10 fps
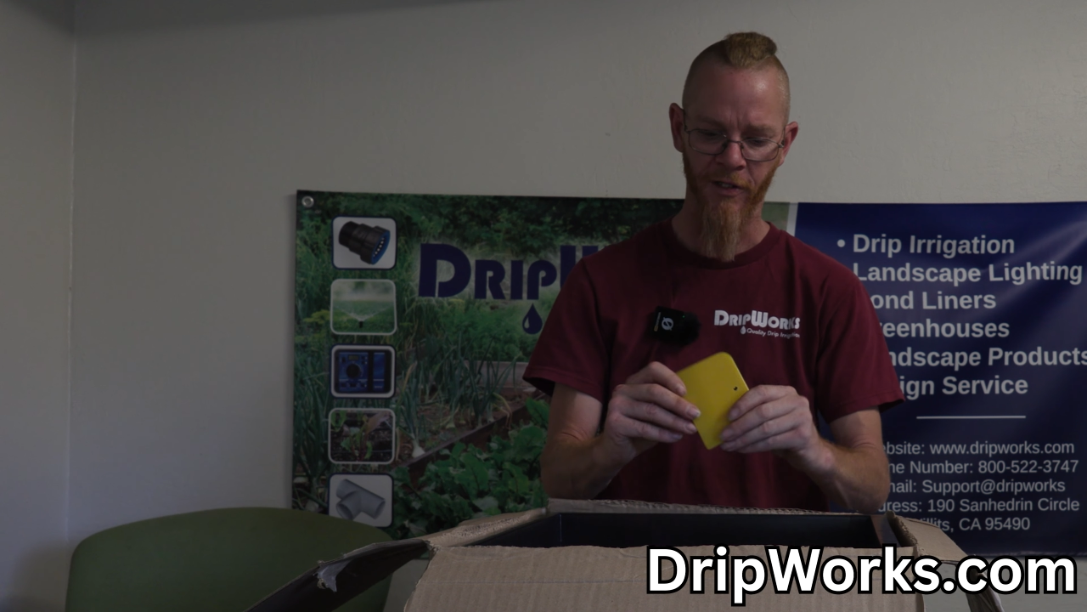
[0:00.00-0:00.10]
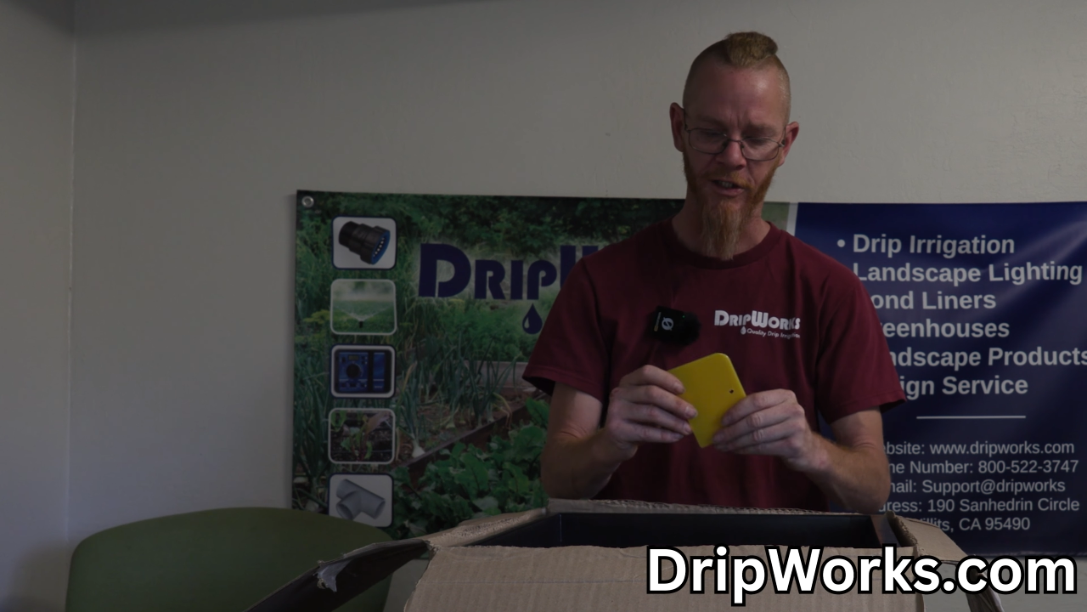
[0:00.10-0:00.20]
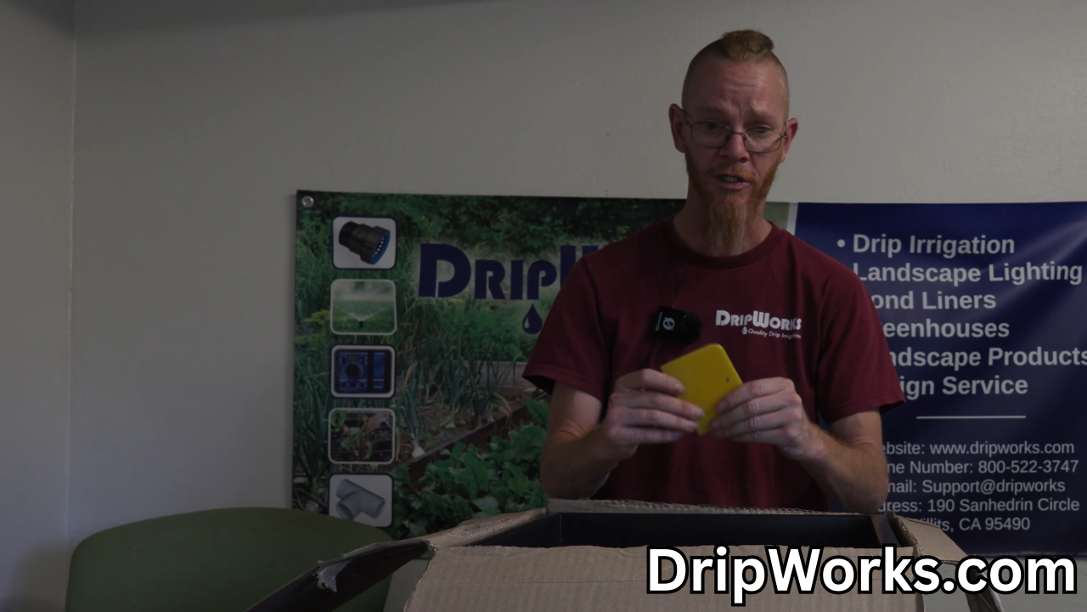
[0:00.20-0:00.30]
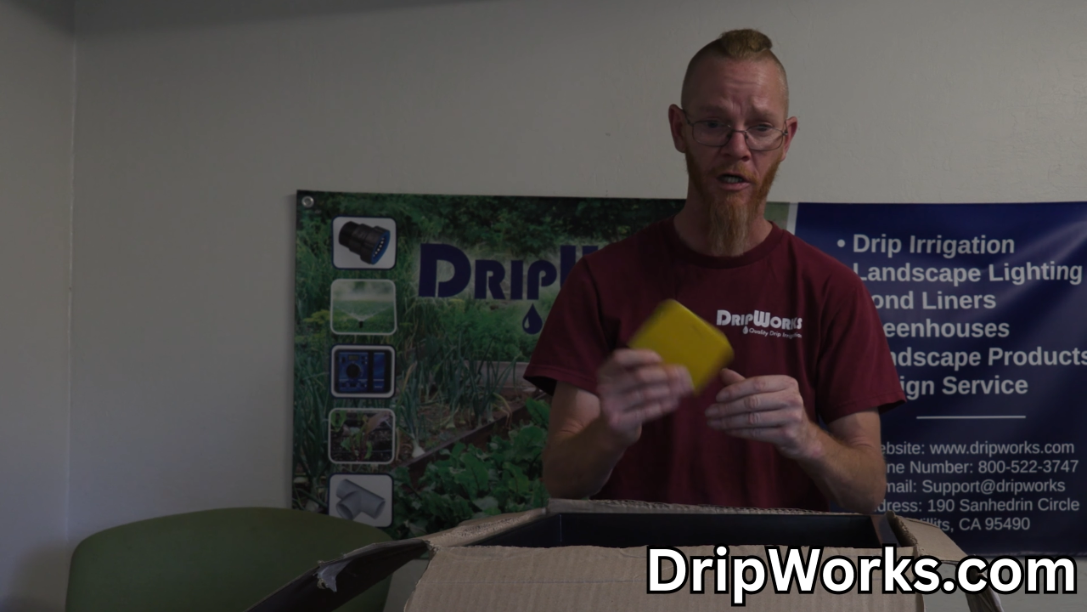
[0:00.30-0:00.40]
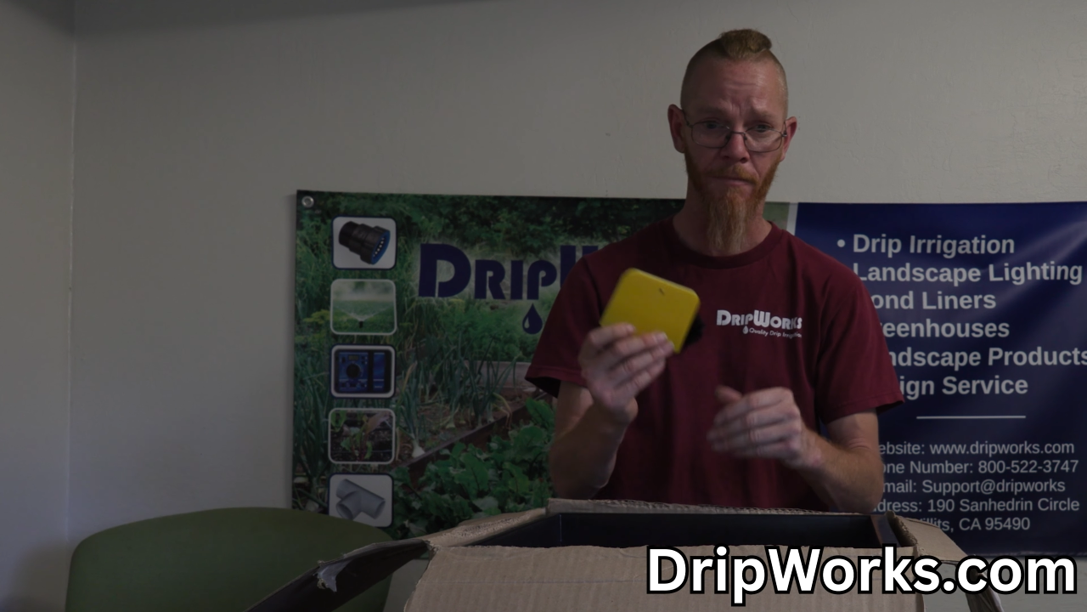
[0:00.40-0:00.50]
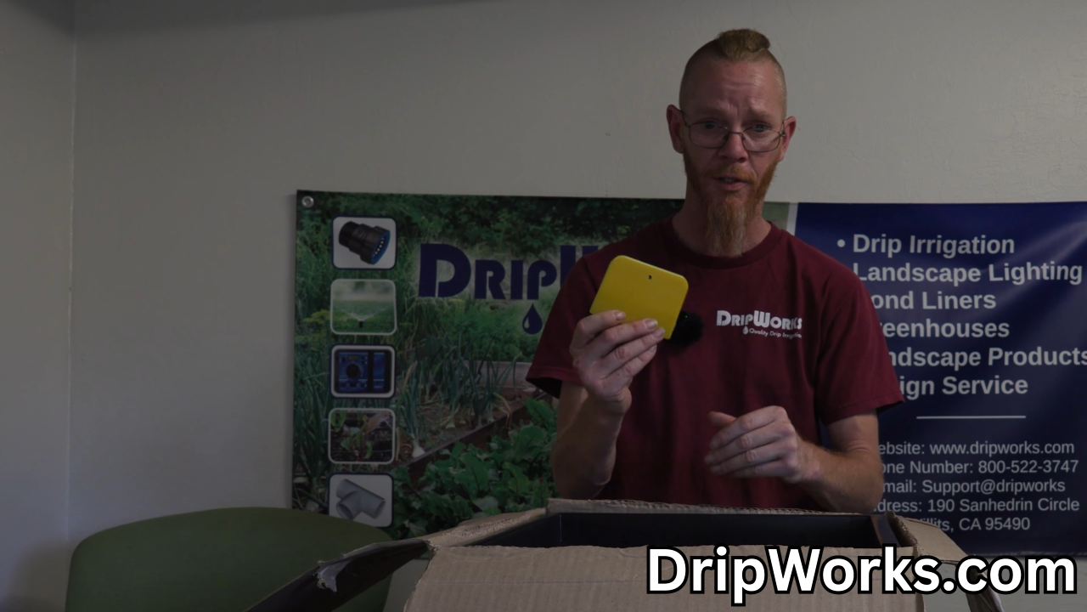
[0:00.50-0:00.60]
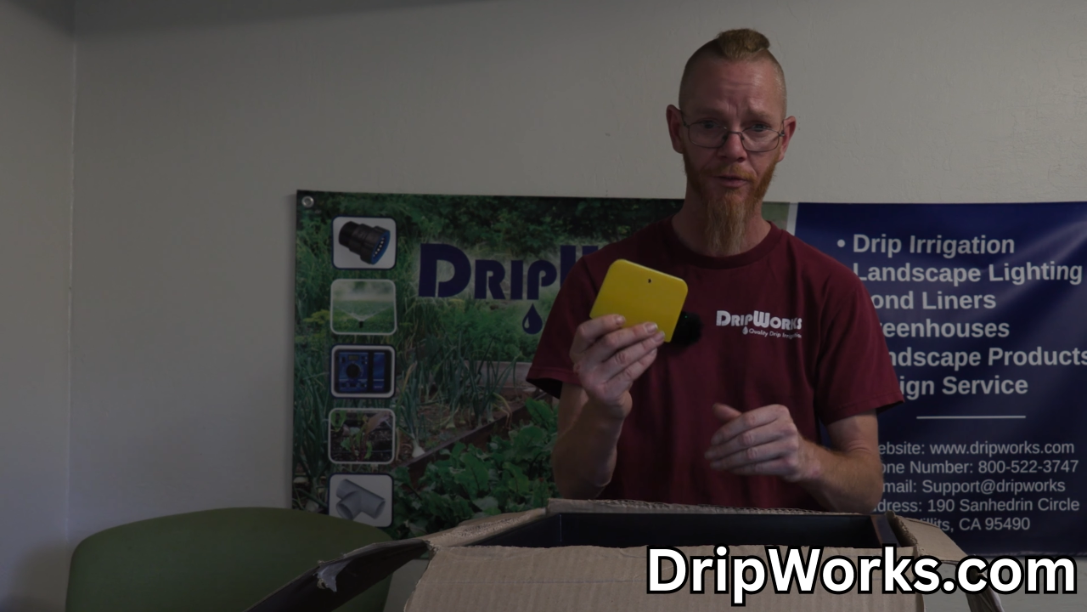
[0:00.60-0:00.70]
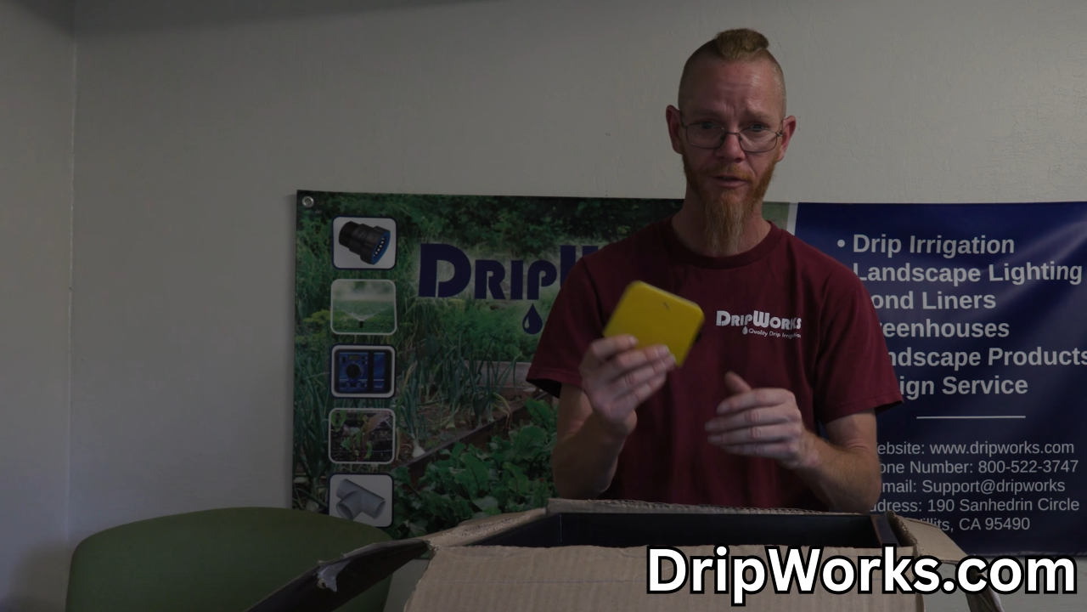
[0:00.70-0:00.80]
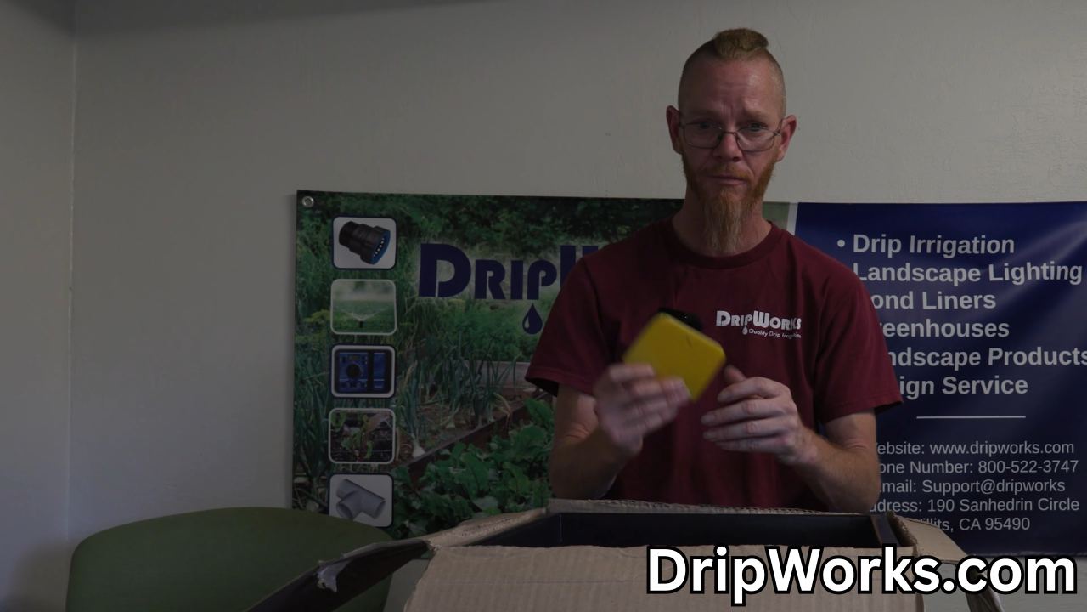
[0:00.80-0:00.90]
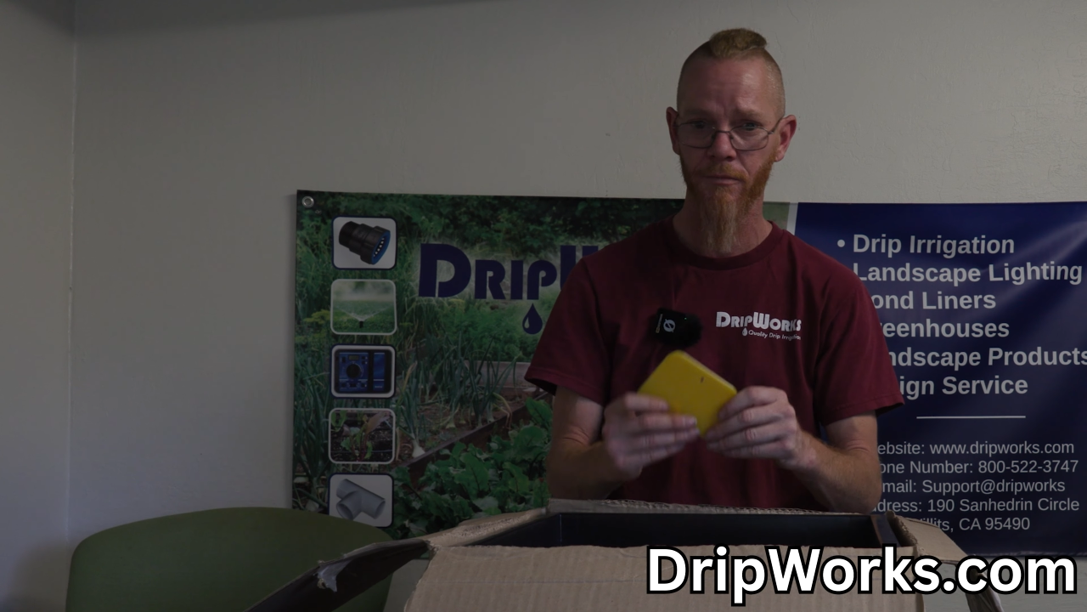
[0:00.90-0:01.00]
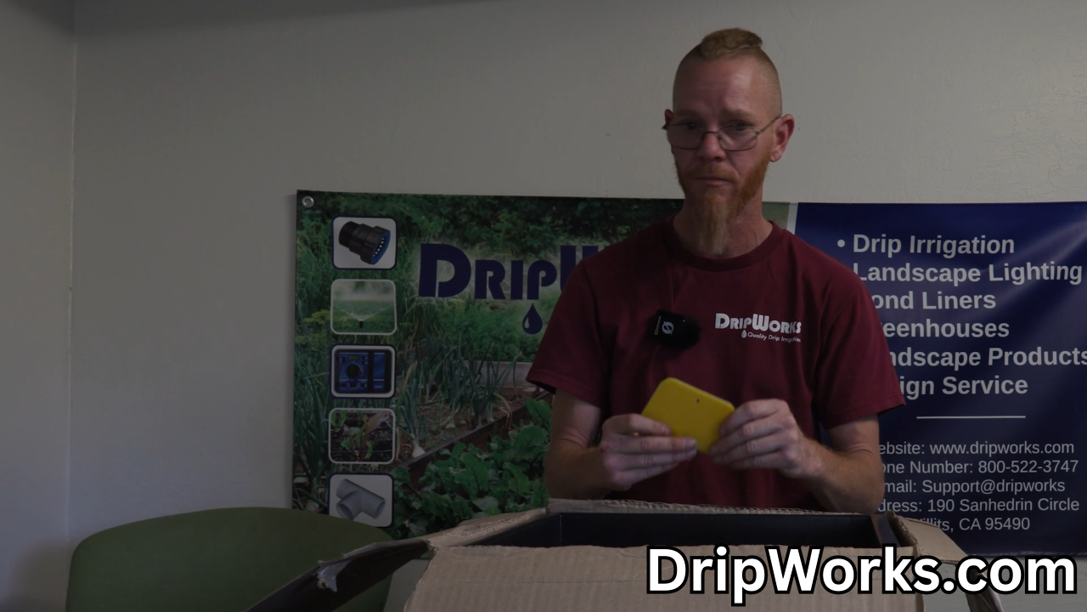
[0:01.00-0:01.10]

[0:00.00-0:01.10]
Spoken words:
finished compost.